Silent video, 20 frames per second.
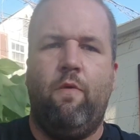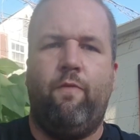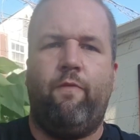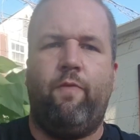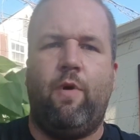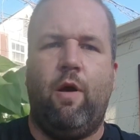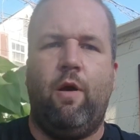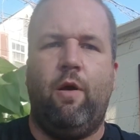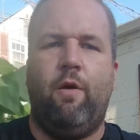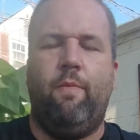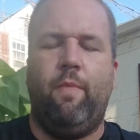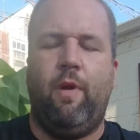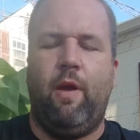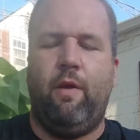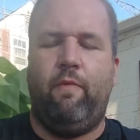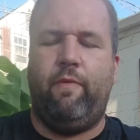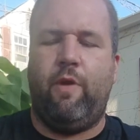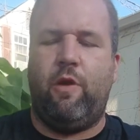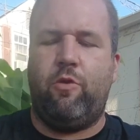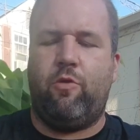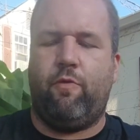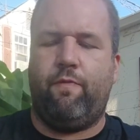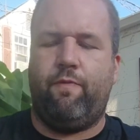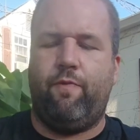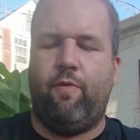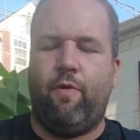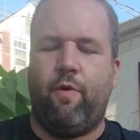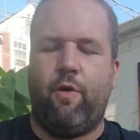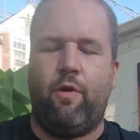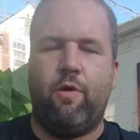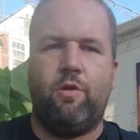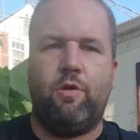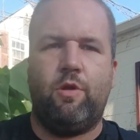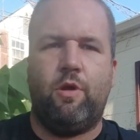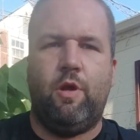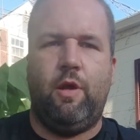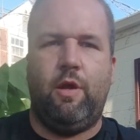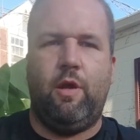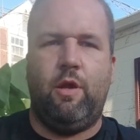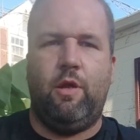from Adventure Force
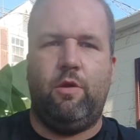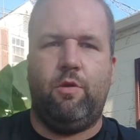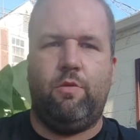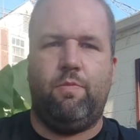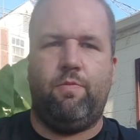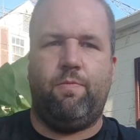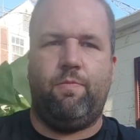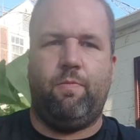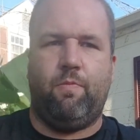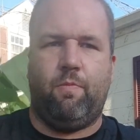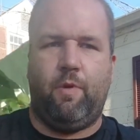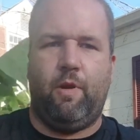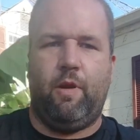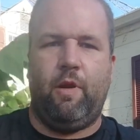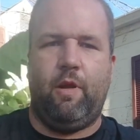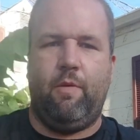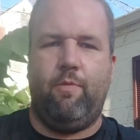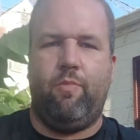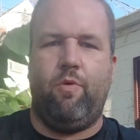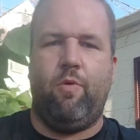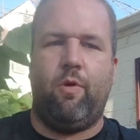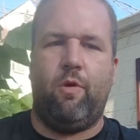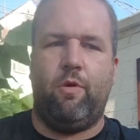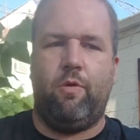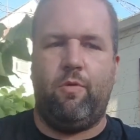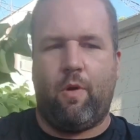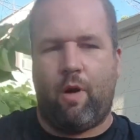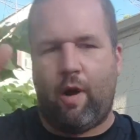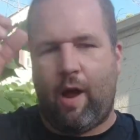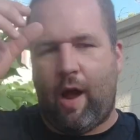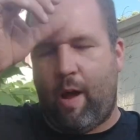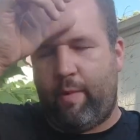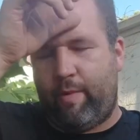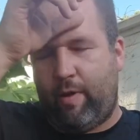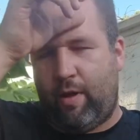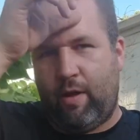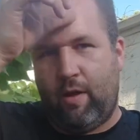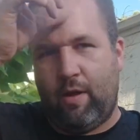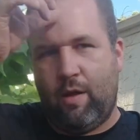is really important to our hobby.